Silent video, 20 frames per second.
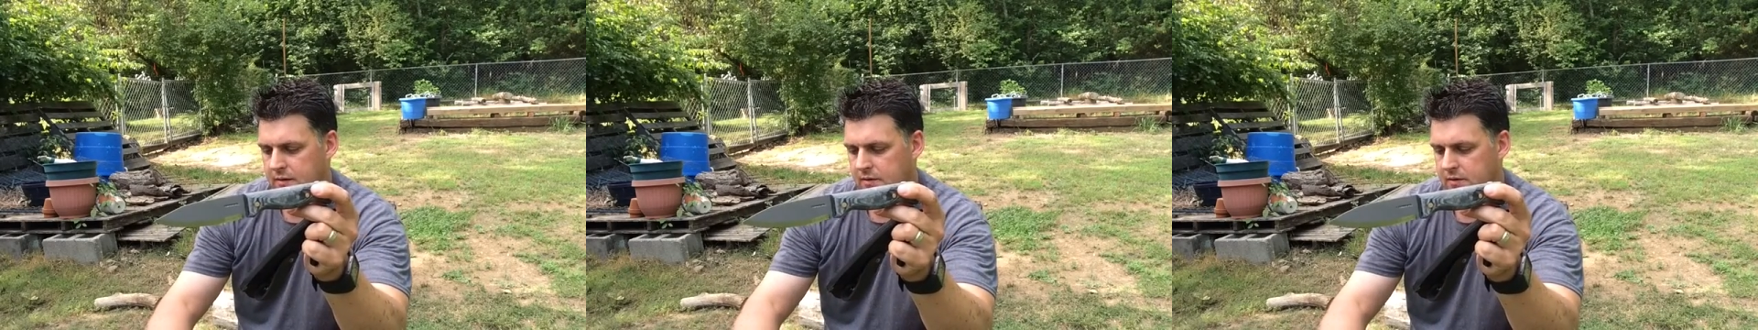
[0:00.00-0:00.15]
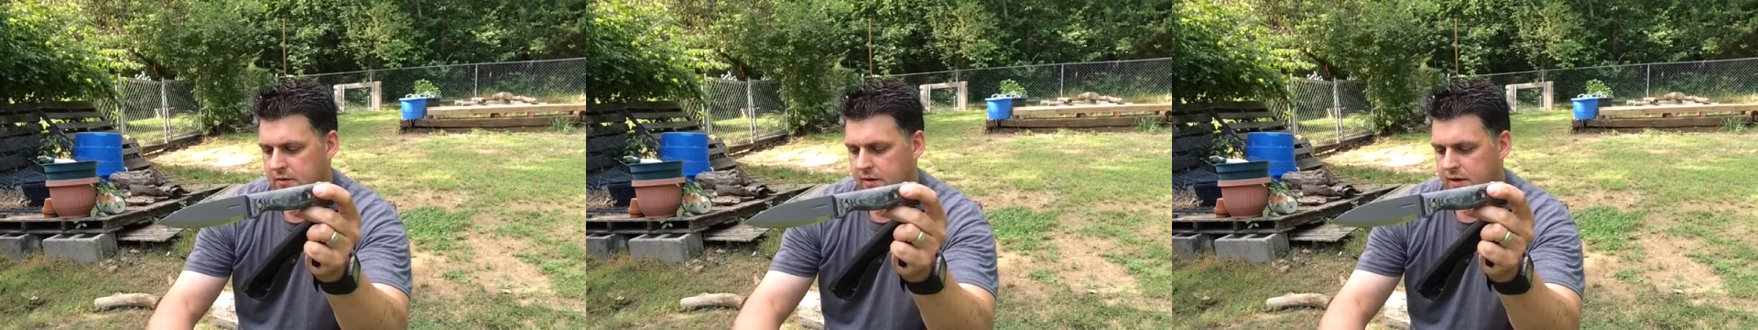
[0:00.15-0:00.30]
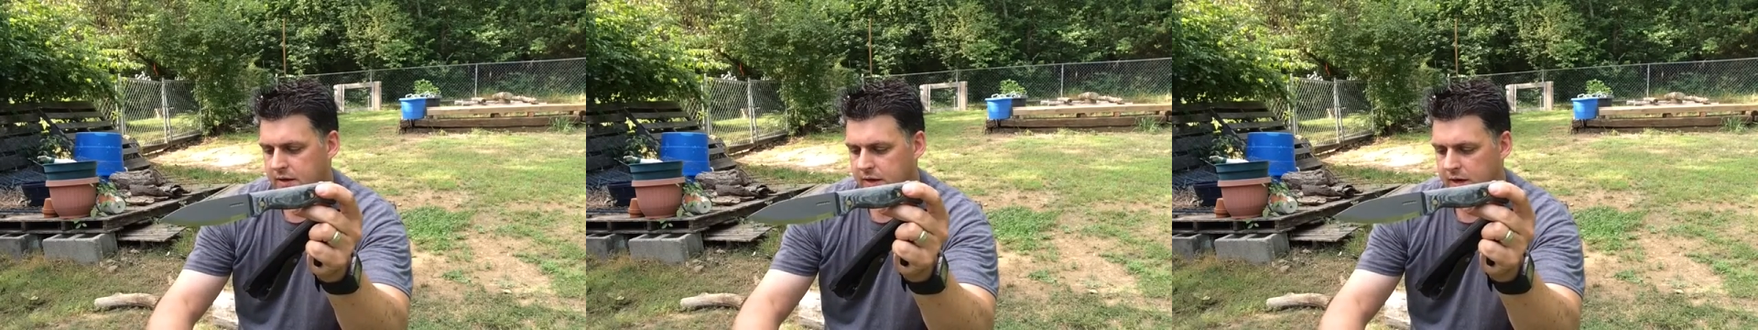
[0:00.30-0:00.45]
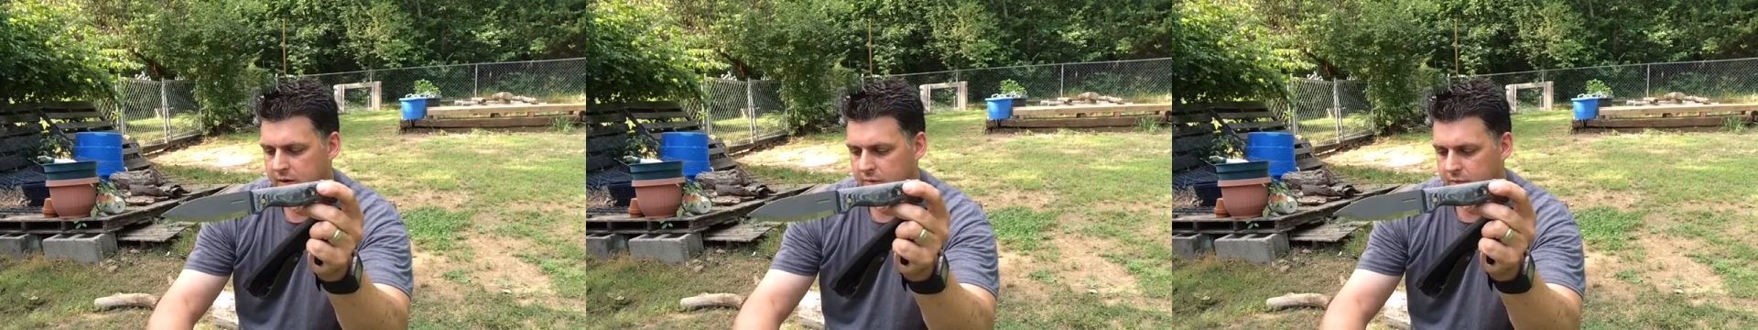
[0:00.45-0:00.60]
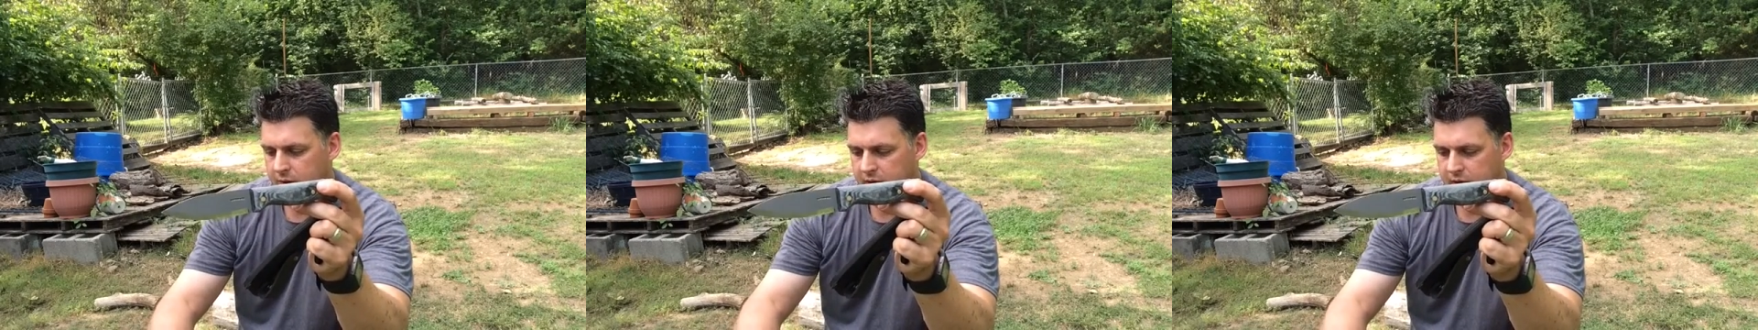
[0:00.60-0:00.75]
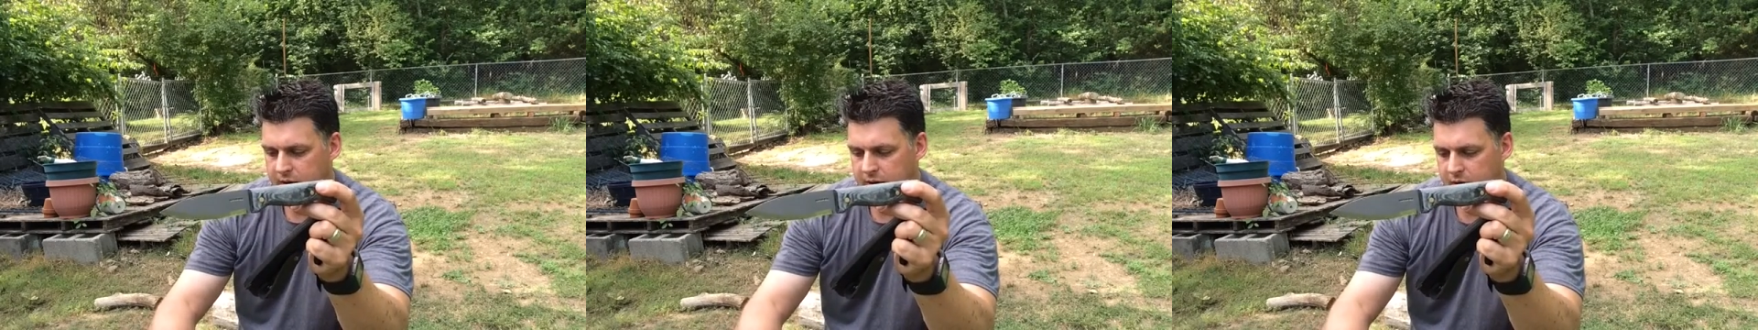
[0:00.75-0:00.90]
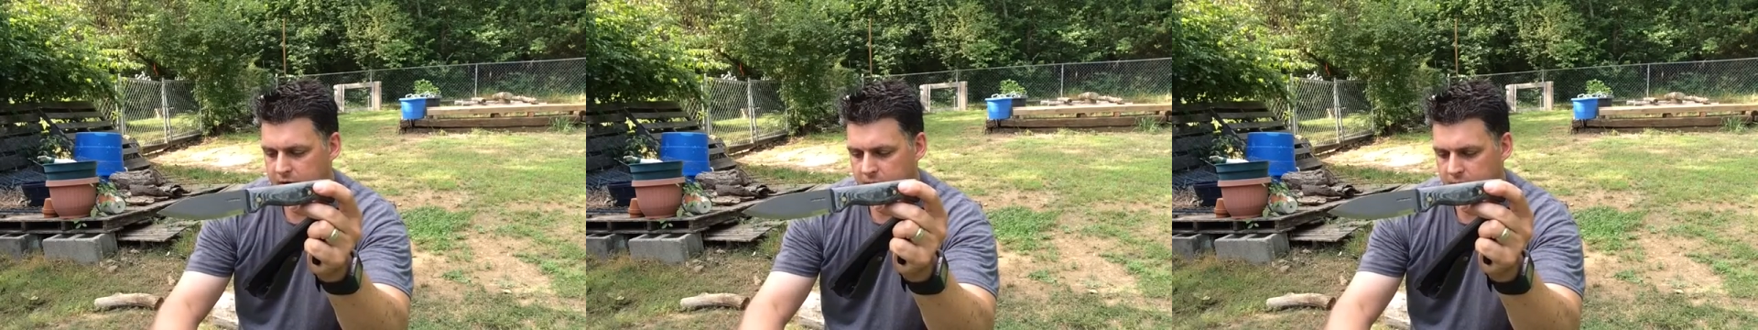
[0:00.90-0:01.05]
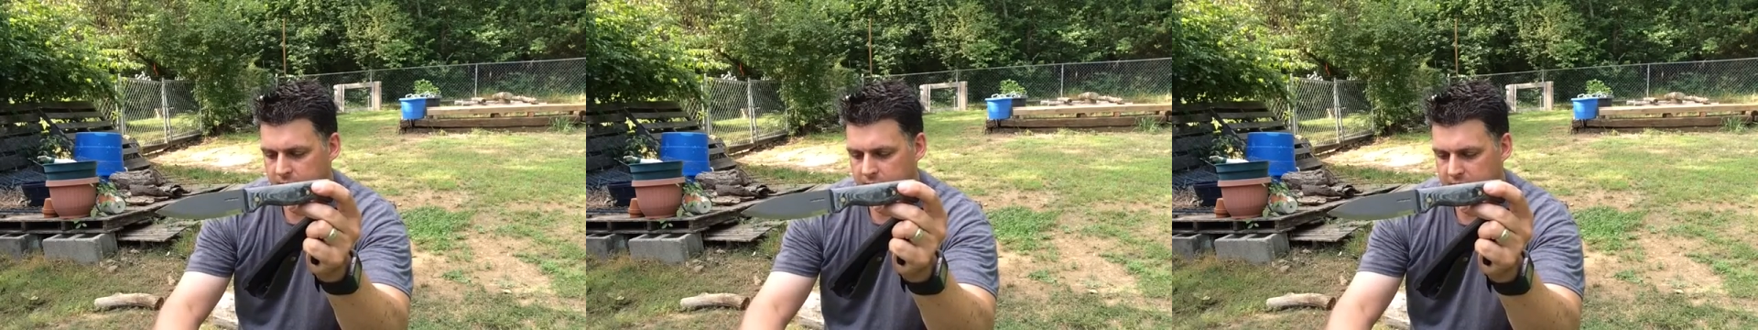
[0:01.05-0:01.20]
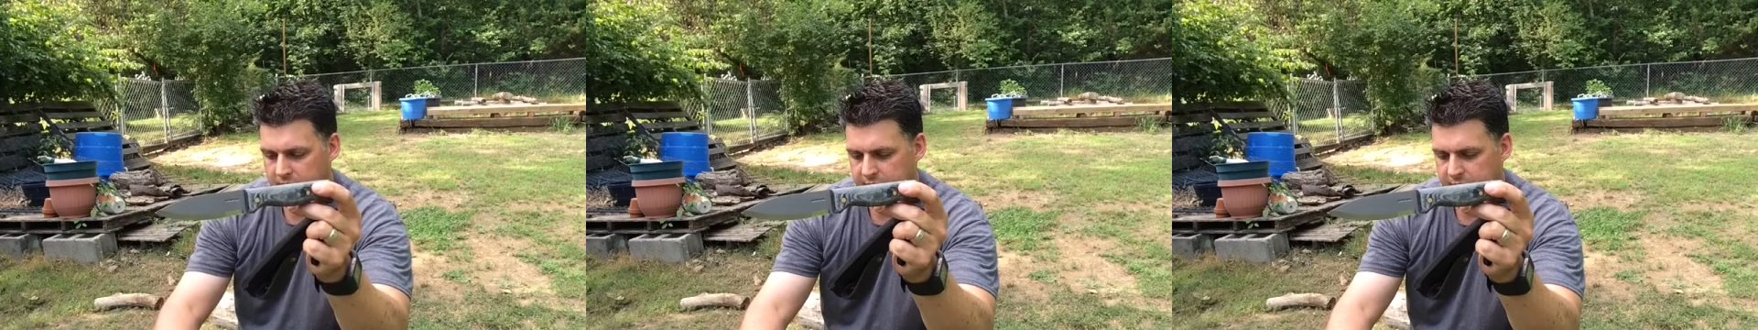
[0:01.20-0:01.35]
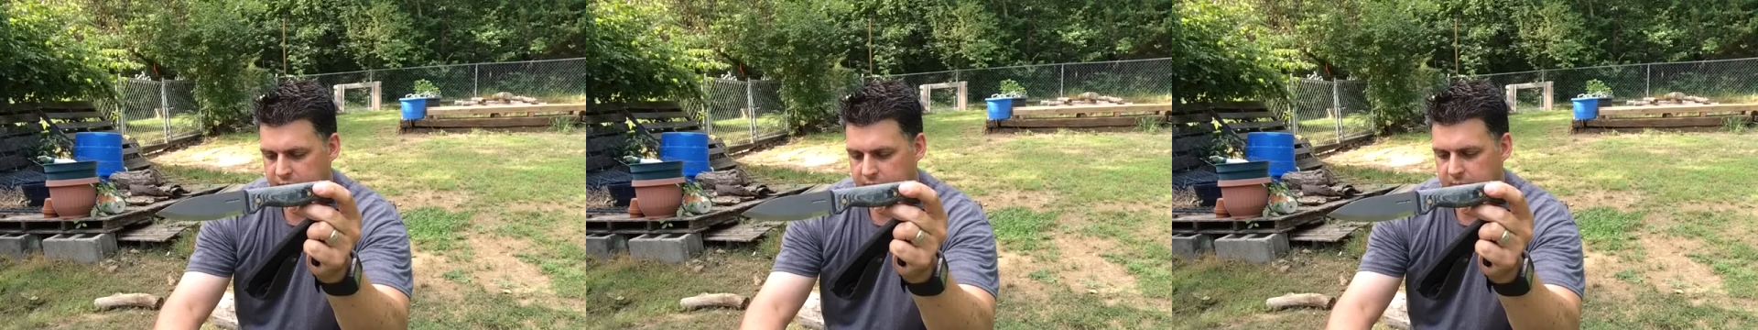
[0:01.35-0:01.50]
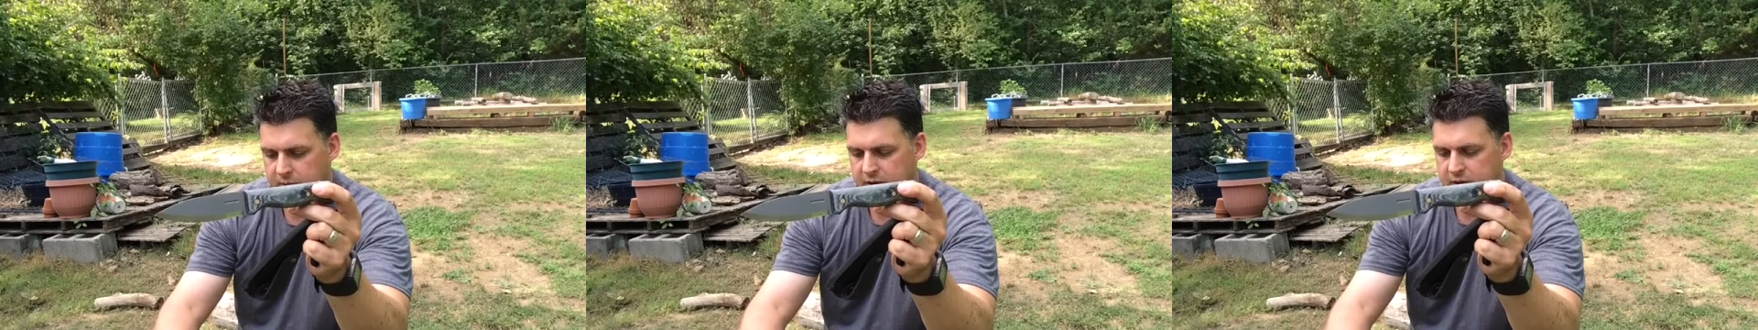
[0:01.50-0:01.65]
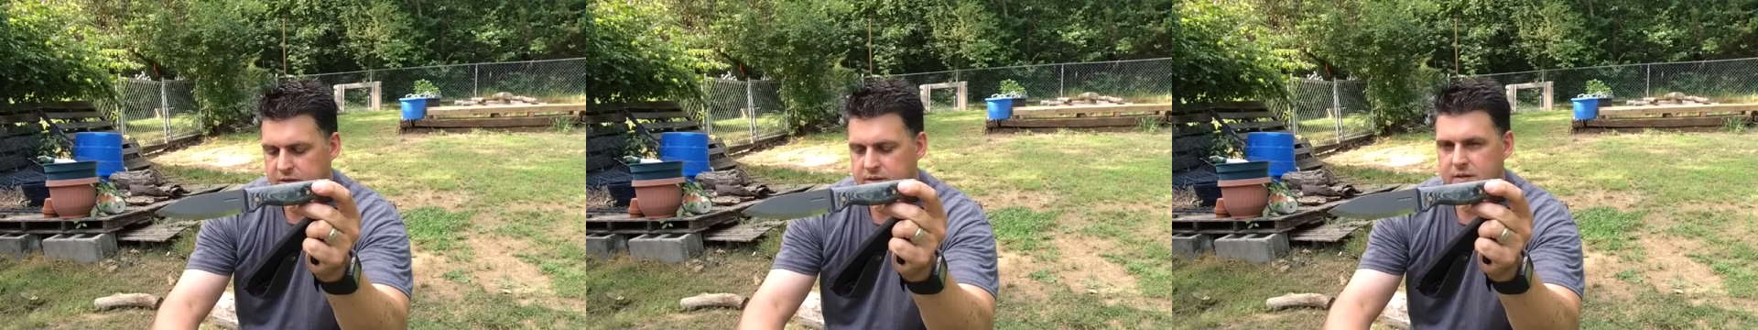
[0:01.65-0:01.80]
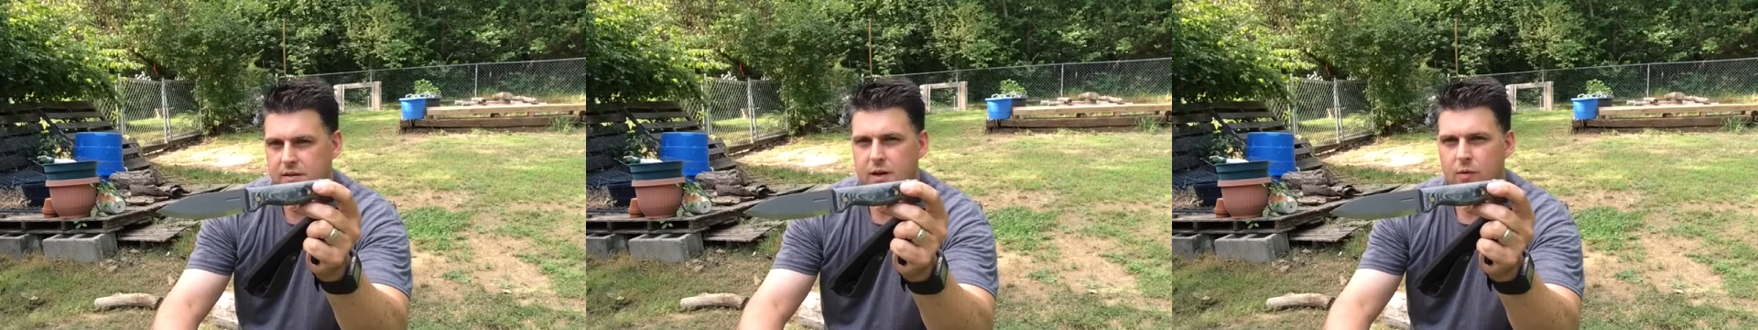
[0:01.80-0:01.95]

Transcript: looking at it right here on my information,